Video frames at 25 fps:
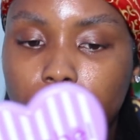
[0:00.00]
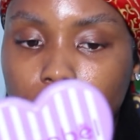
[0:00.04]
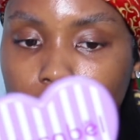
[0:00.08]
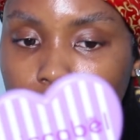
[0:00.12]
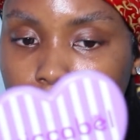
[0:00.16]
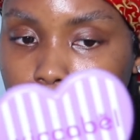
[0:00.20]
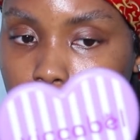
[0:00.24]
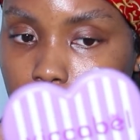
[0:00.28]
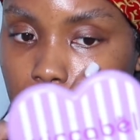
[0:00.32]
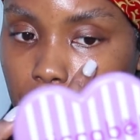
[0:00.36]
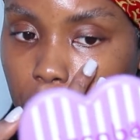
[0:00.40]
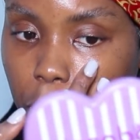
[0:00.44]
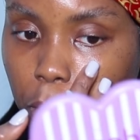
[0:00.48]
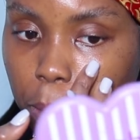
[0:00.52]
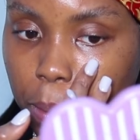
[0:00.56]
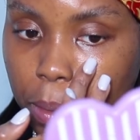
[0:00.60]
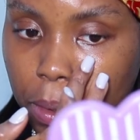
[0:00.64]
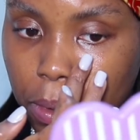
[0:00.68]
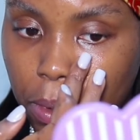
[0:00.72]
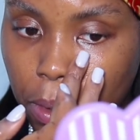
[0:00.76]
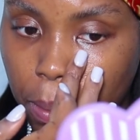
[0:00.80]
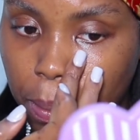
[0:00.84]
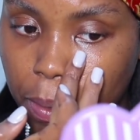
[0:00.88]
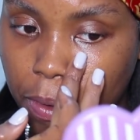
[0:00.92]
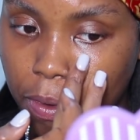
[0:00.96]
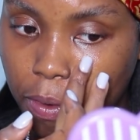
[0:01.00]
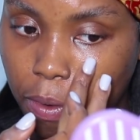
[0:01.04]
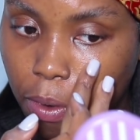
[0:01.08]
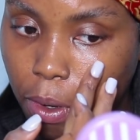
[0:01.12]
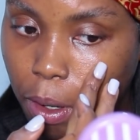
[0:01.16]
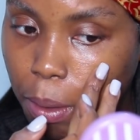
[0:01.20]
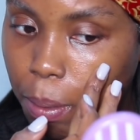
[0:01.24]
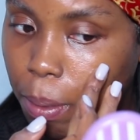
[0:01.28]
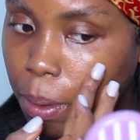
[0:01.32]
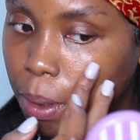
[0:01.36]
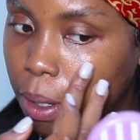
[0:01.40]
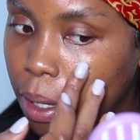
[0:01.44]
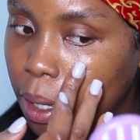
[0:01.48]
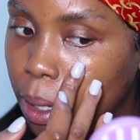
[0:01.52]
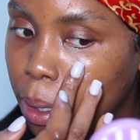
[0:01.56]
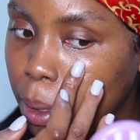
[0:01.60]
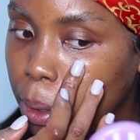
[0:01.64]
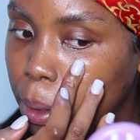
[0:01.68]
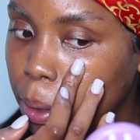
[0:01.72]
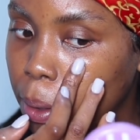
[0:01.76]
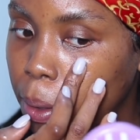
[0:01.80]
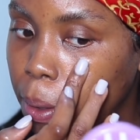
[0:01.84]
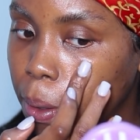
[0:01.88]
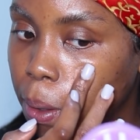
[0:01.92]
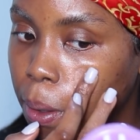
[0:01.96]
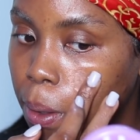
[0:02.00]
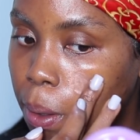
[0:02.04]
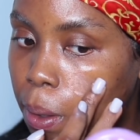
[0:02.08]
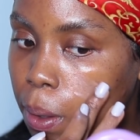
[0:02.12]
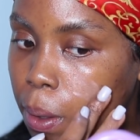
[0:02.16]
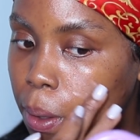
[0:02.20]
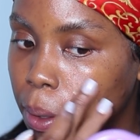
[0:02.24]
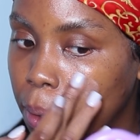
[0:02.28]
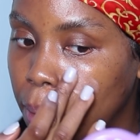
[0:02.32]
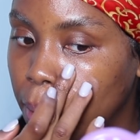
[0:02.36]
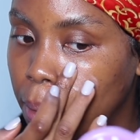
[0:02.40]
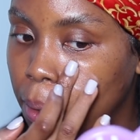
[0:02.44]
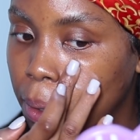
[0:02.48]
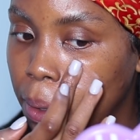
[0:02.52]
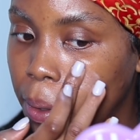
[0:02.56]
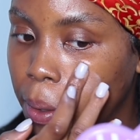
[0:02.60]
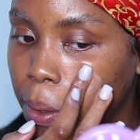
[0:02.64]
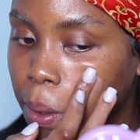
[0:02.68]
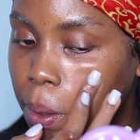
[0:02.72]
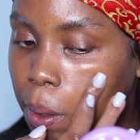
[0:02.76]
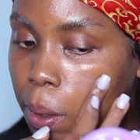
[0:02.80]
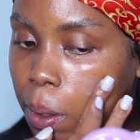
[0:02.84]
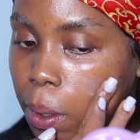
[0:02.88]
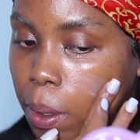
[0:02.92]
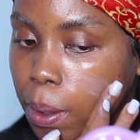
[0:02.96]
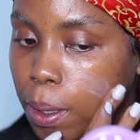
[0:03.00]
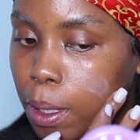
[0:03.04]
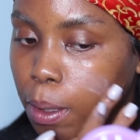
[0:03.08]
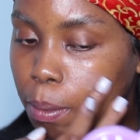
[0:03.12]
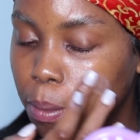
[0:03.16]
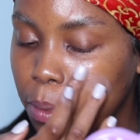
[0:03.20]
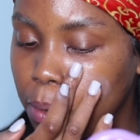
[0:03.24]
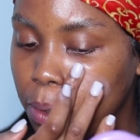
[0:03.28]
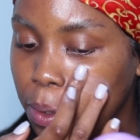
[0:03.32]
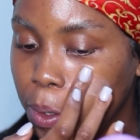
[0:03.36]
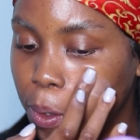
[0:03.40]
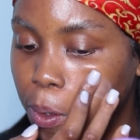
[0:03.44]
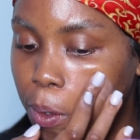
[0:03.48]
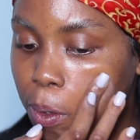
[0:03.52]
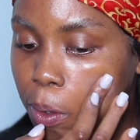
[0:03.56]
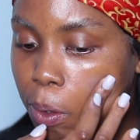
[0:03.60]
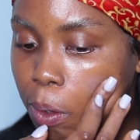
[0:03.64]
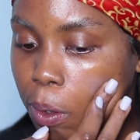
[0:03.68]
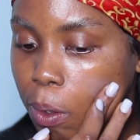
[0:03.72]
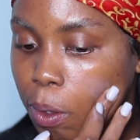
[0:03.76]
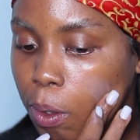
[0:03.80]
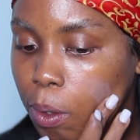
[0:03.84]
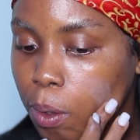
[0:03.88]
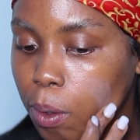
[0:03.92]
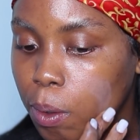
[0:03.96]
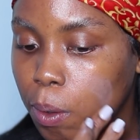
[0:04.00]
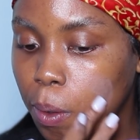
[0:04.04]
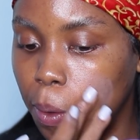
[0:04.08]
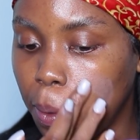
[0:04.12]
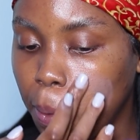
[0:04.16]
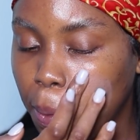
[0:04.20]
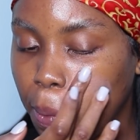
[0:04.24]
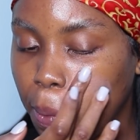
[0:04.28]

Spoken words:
You need to warm it up before applying. And let me just show you.